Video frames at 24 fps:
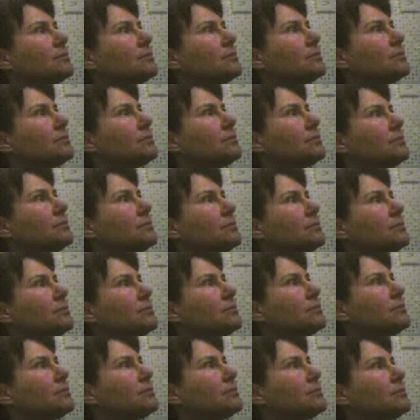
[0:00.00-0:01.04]
did you start a
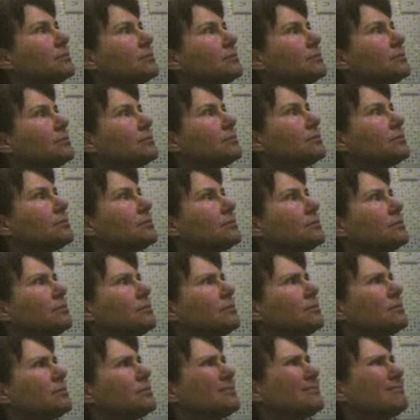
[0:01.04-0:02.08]
relationship again with
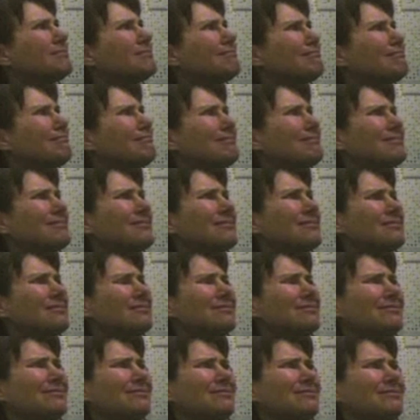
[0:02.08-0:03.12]
John, or
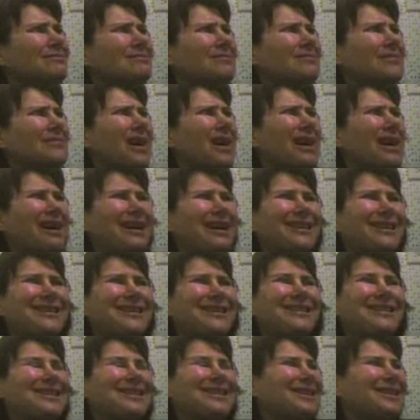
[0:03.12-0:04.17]

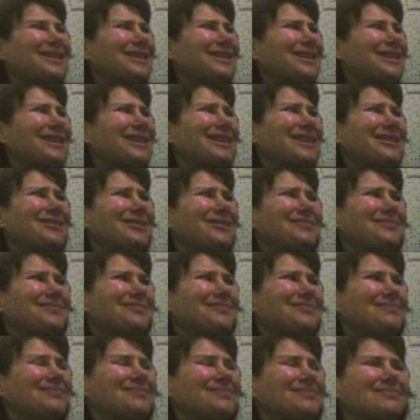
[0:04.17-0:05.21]
dating casually,
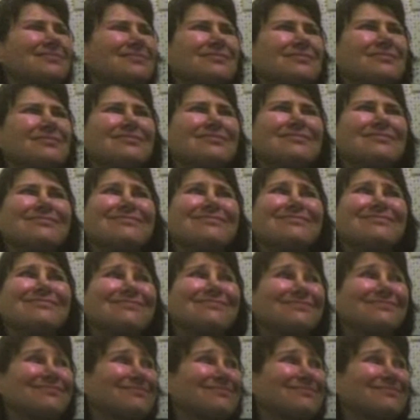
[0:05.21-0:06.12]
or anything like that?